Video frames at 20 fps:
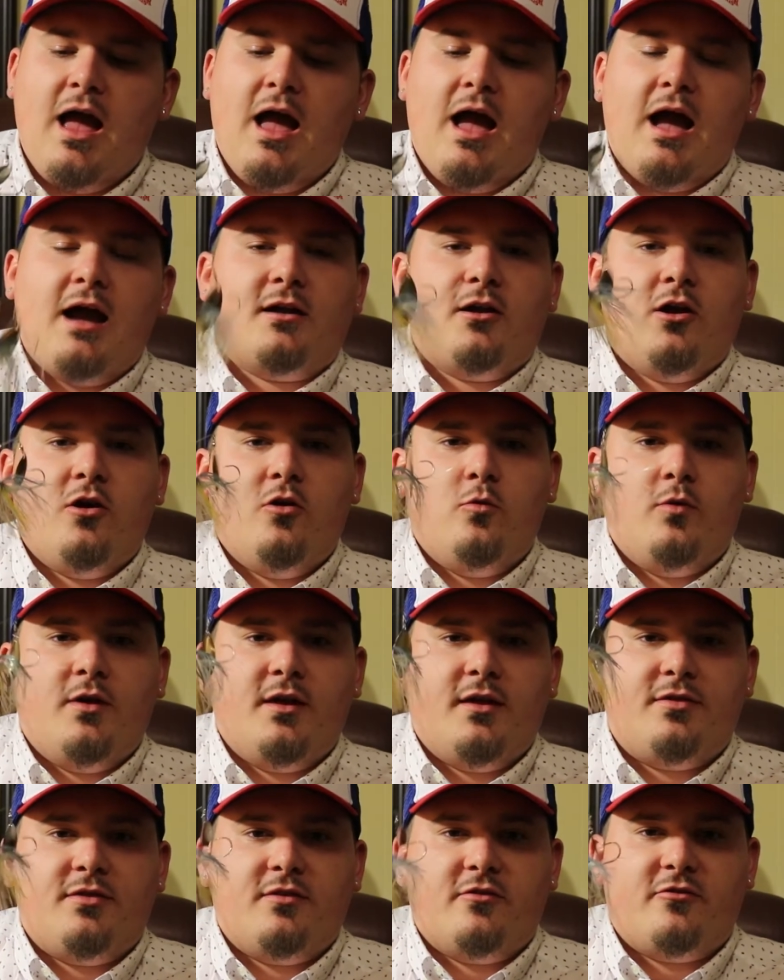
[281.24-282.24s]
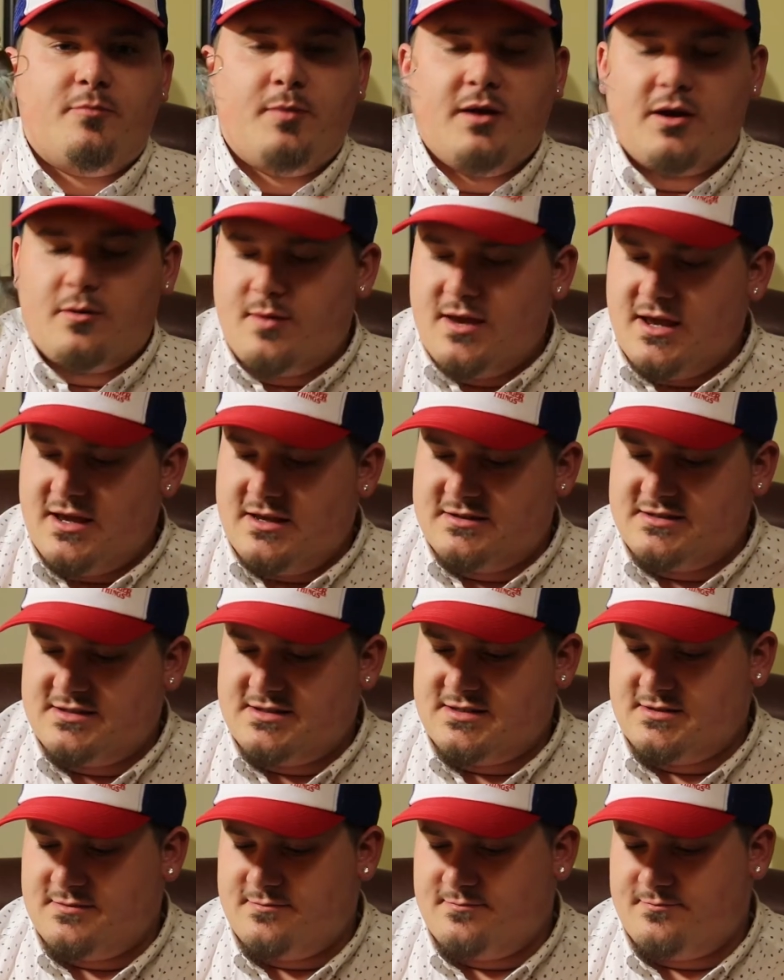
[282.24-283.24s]
I go with the spinner
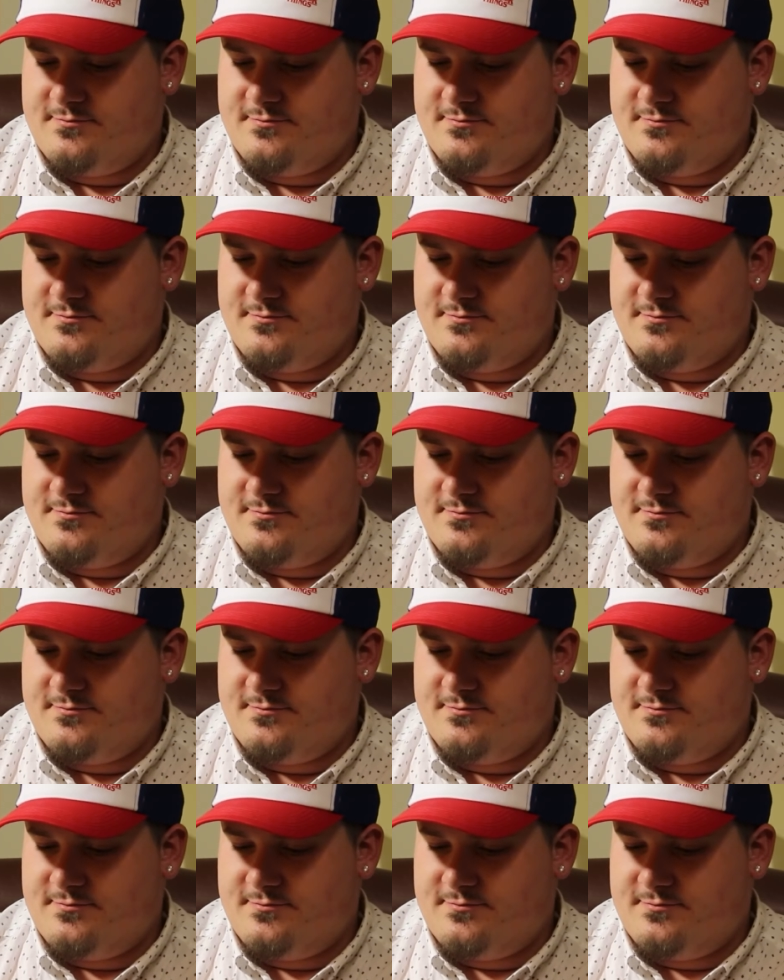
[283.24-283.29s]
baits